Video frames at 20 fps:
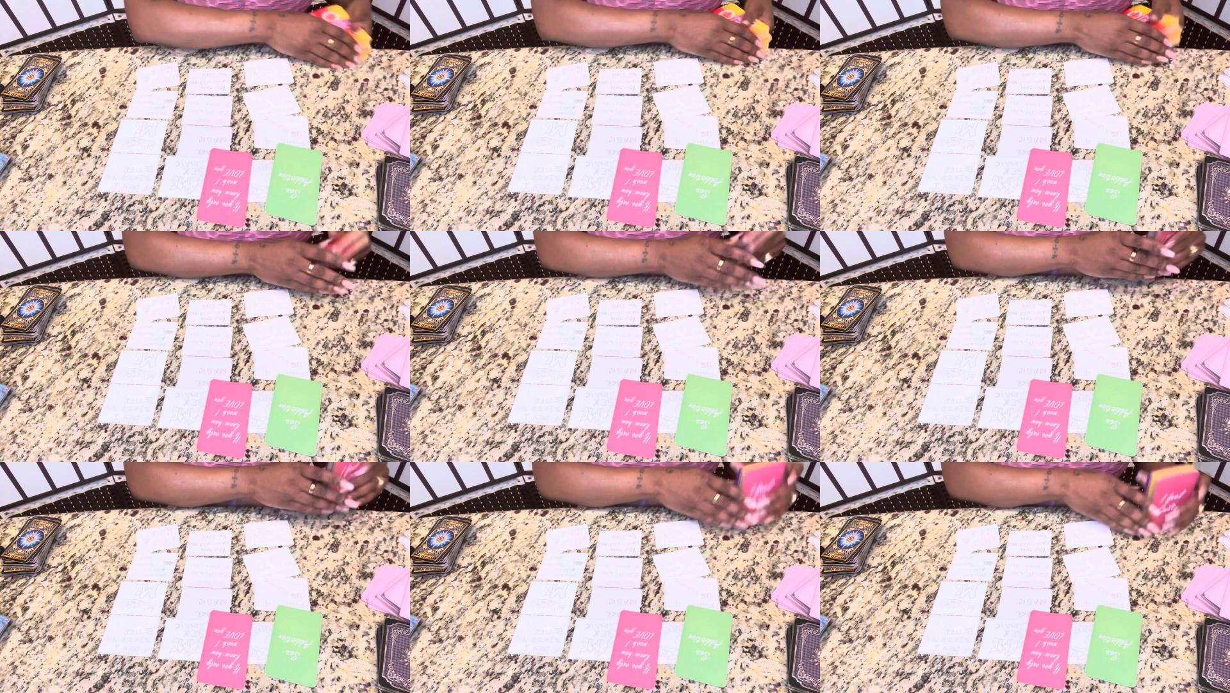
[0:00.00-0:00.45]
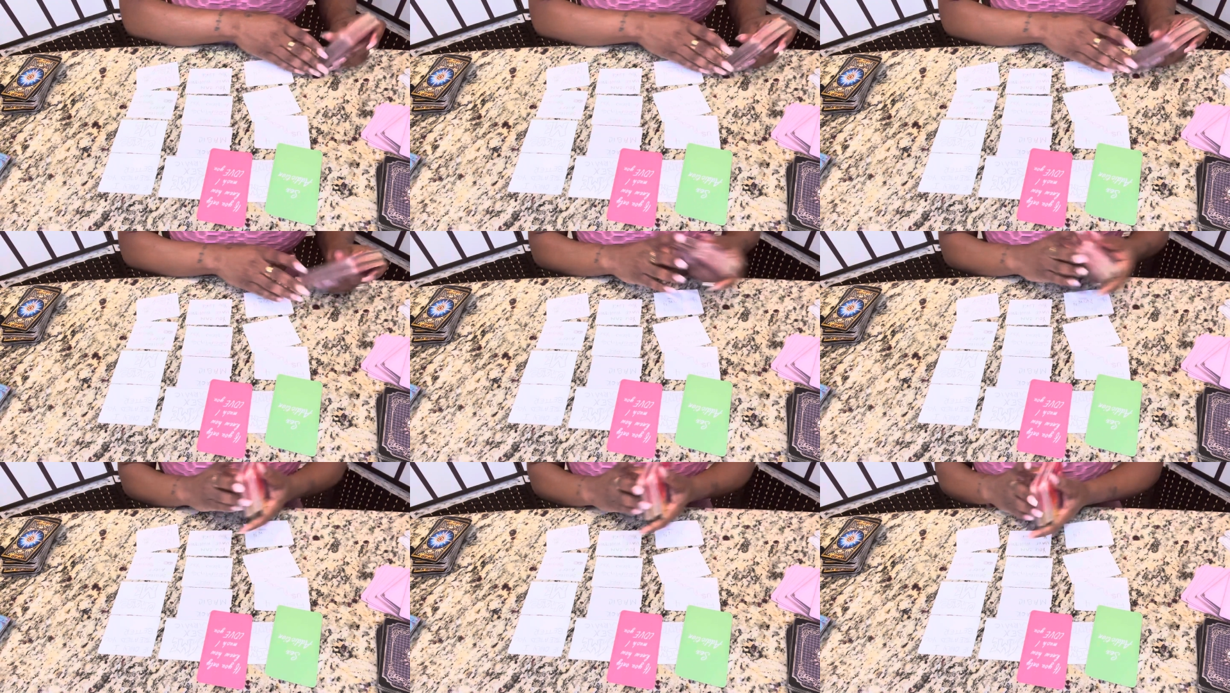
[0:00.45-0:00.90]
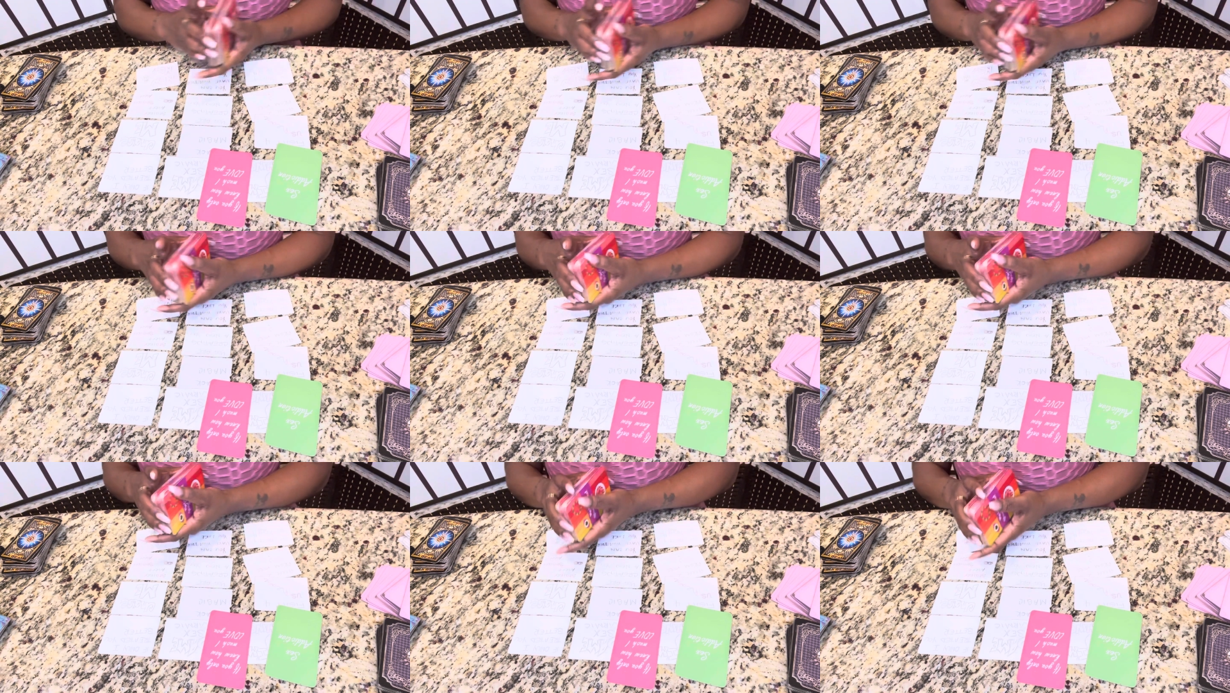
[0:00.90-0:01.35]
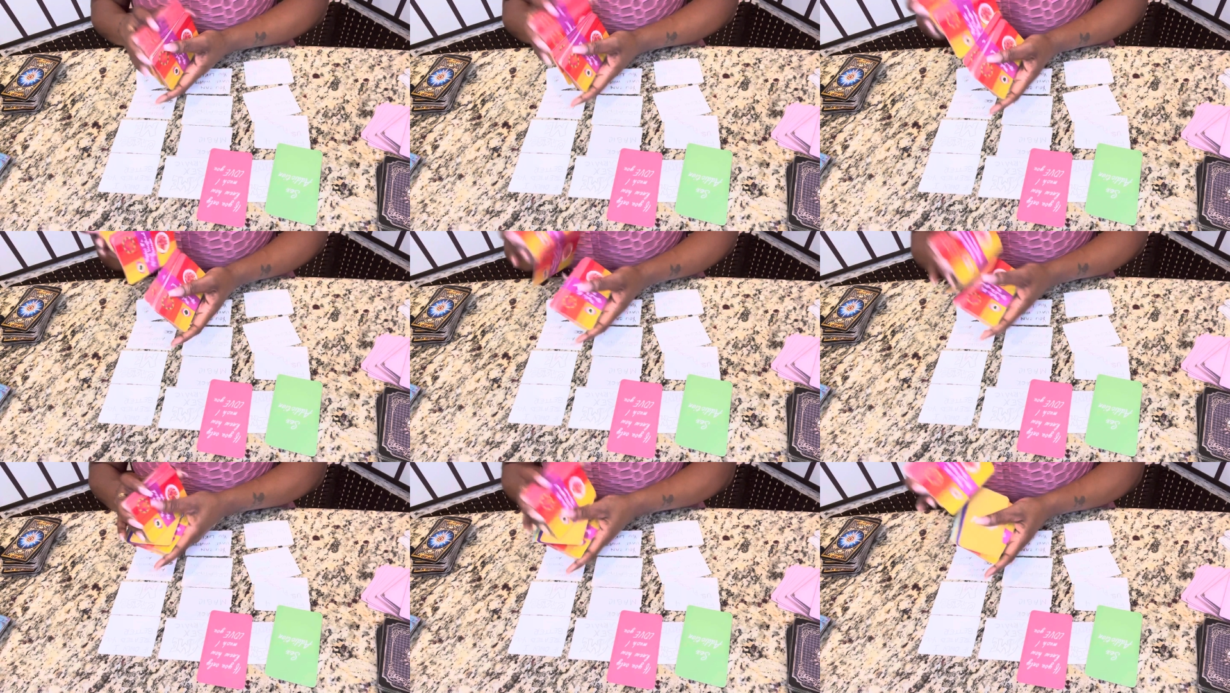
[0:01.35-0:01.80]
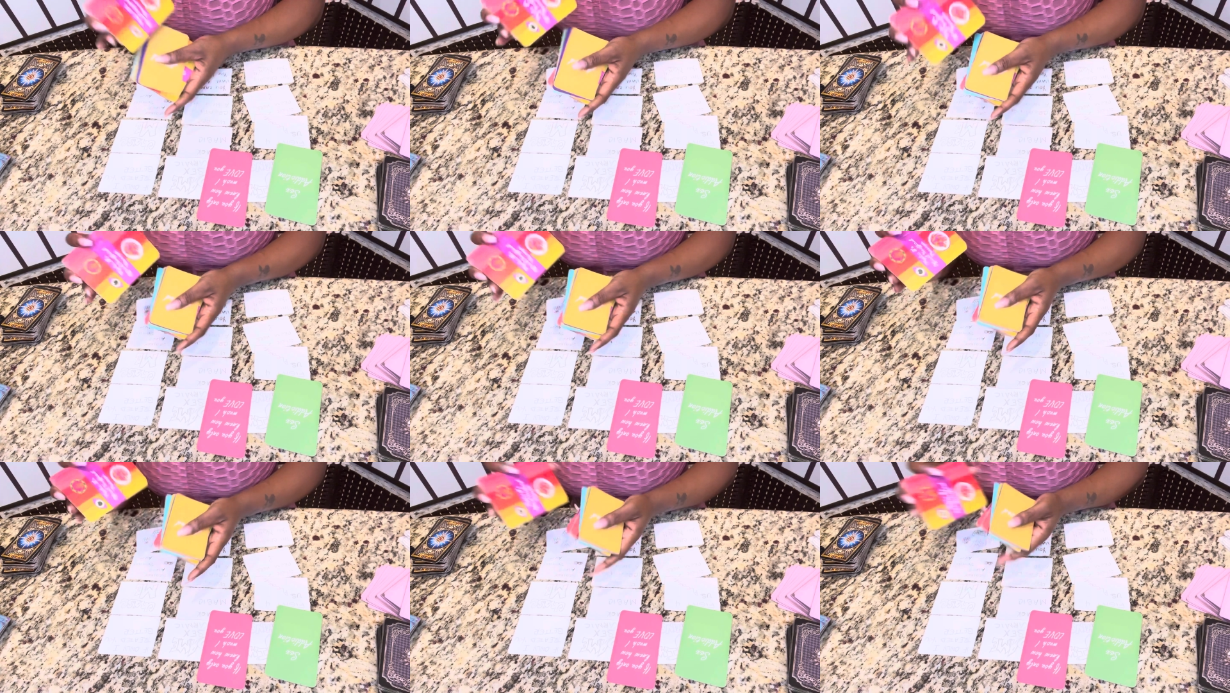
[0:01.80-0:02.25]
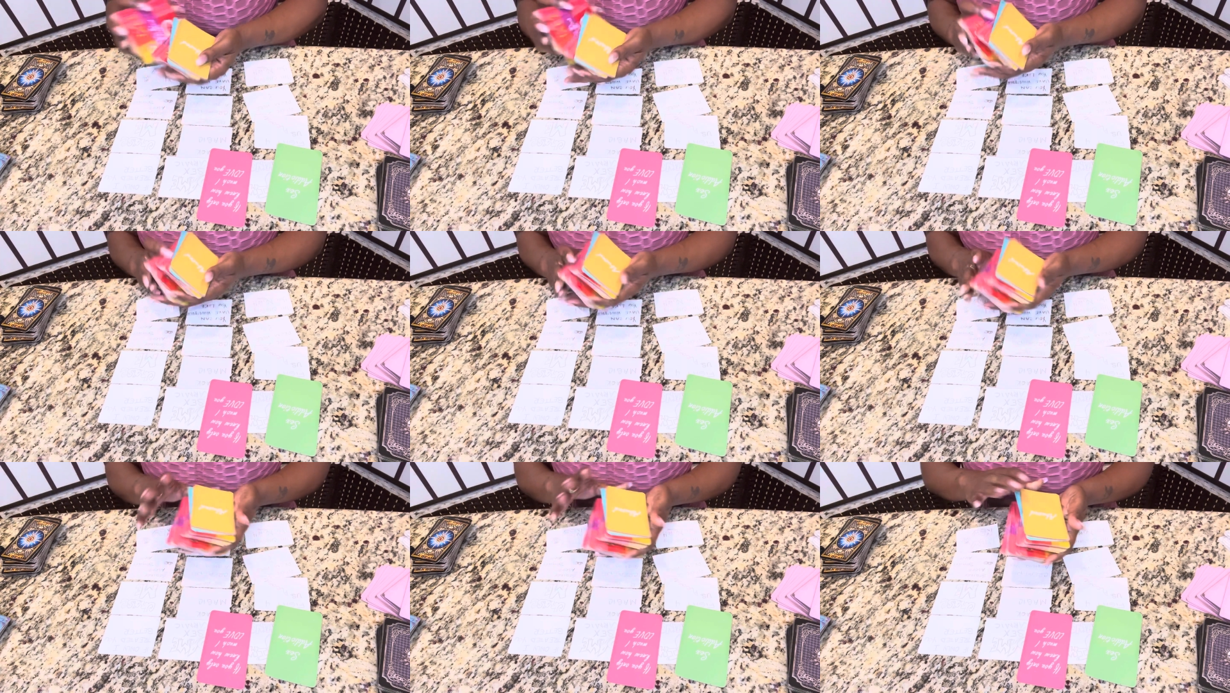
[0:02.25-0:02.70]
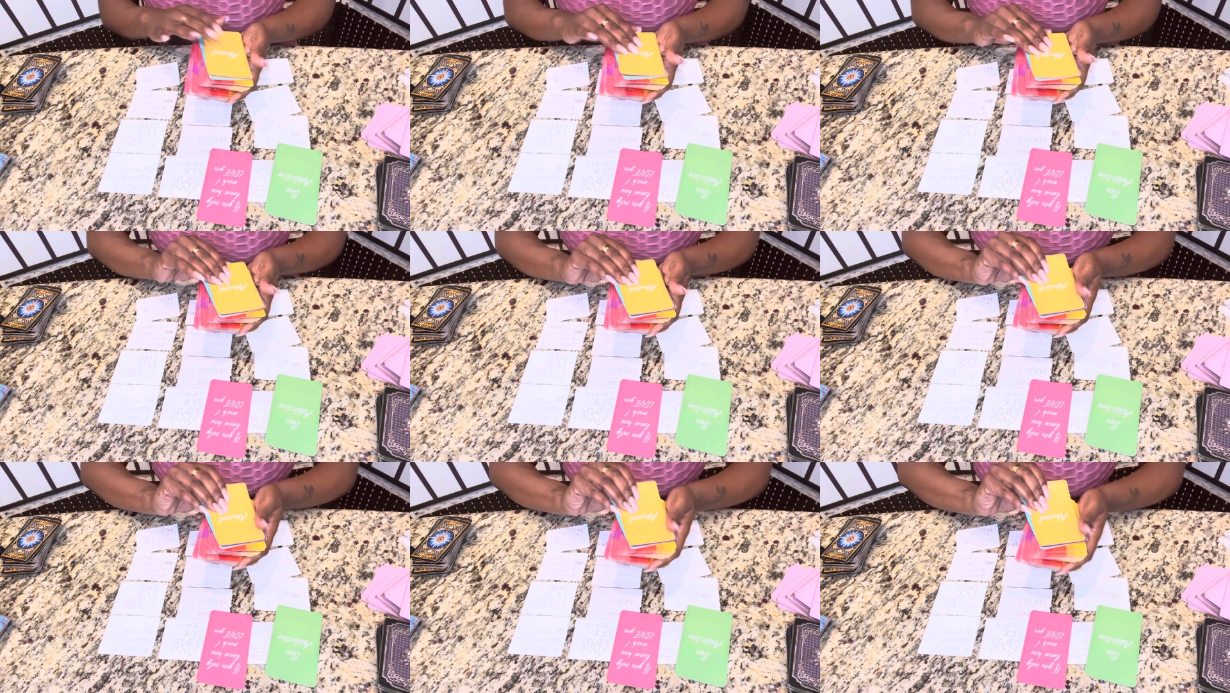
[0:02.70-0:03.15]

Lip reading: [unreadable: no face in view]